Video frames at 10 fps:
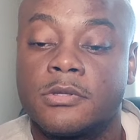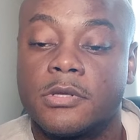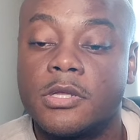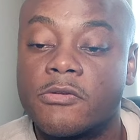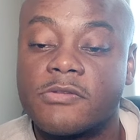
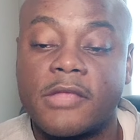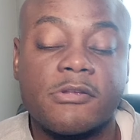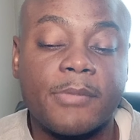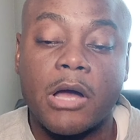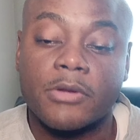You know what I'm saying? It's
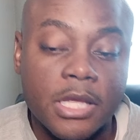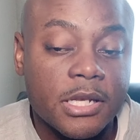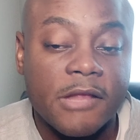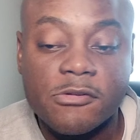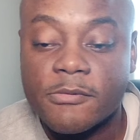about getting
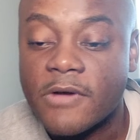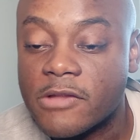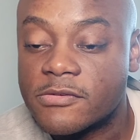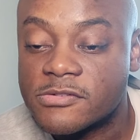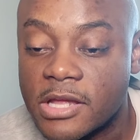that supervised
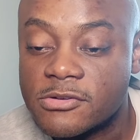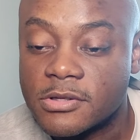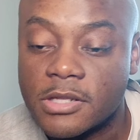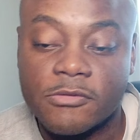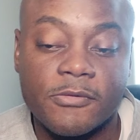visitation
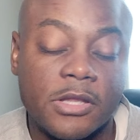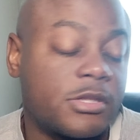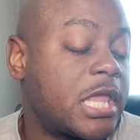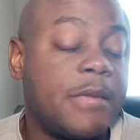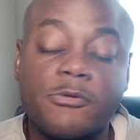and
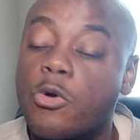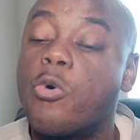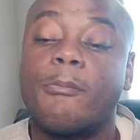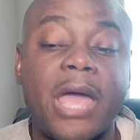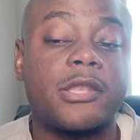keep
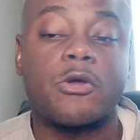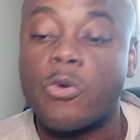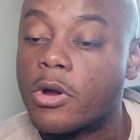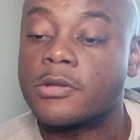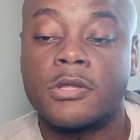going back to
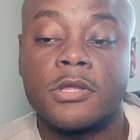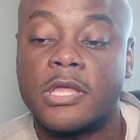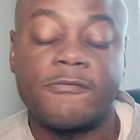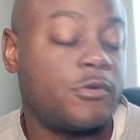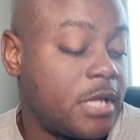court
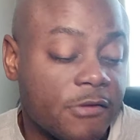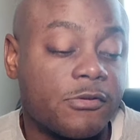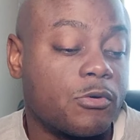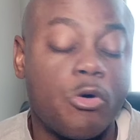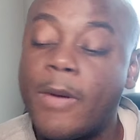if you need
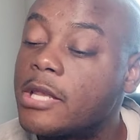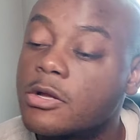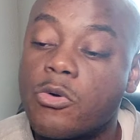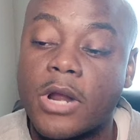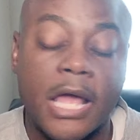to. Go back to
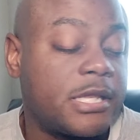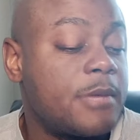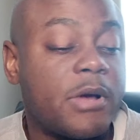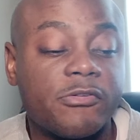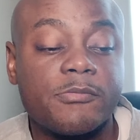court. I did
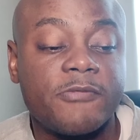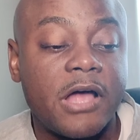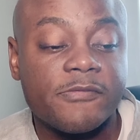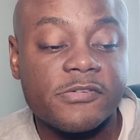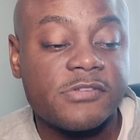my
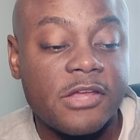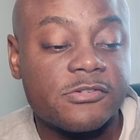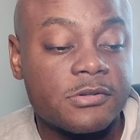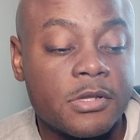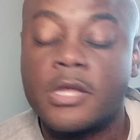supervised
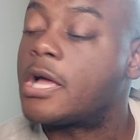visitation.